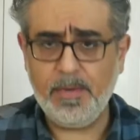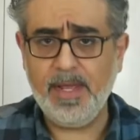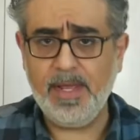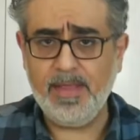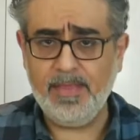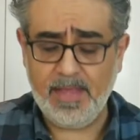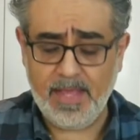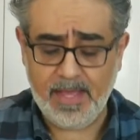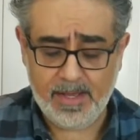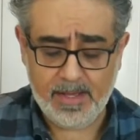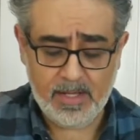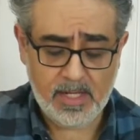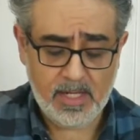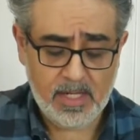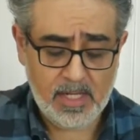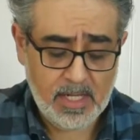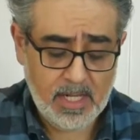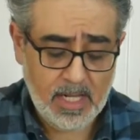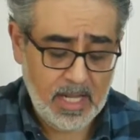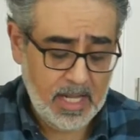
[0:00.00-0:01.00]
in there.
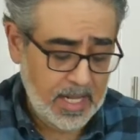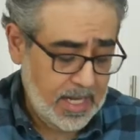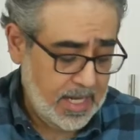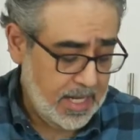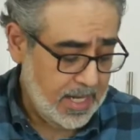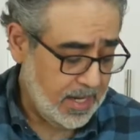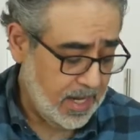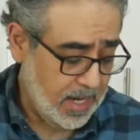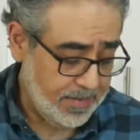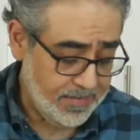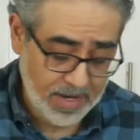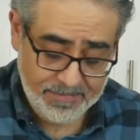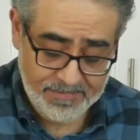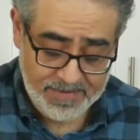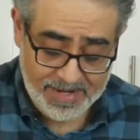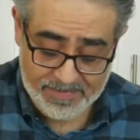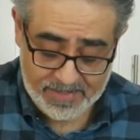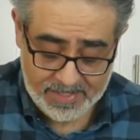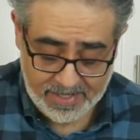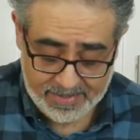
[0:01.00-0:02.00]
I've
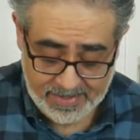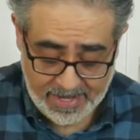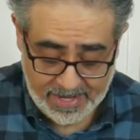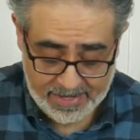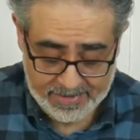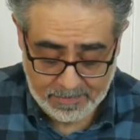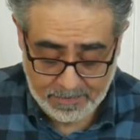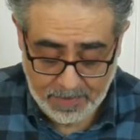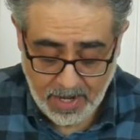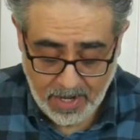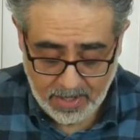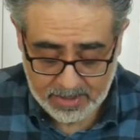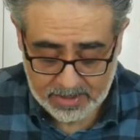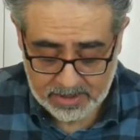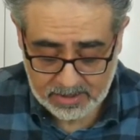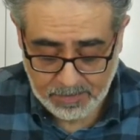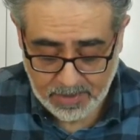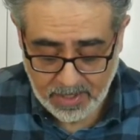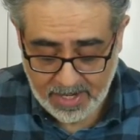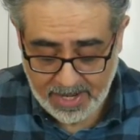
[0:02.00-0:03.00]
never done that in the
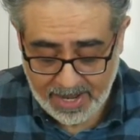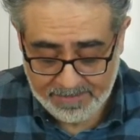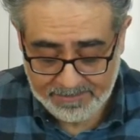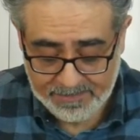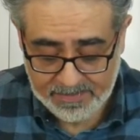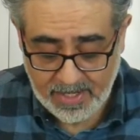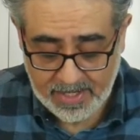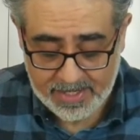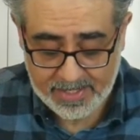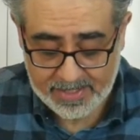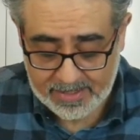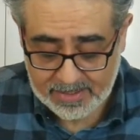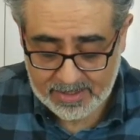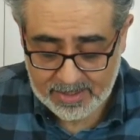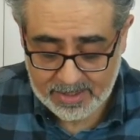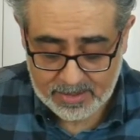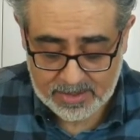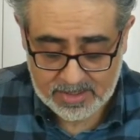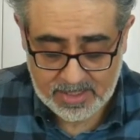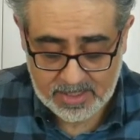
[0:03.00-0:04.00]
past, but I have done
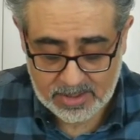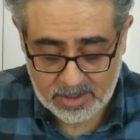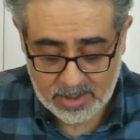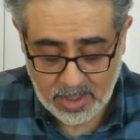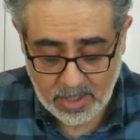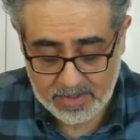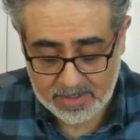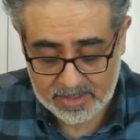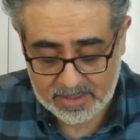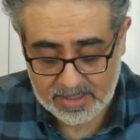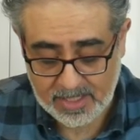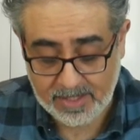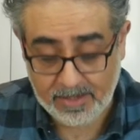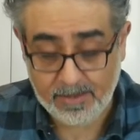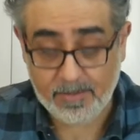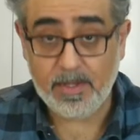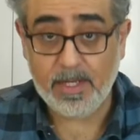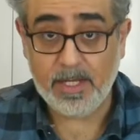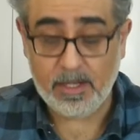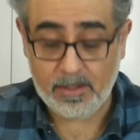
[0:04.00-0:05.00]
it, since noticing,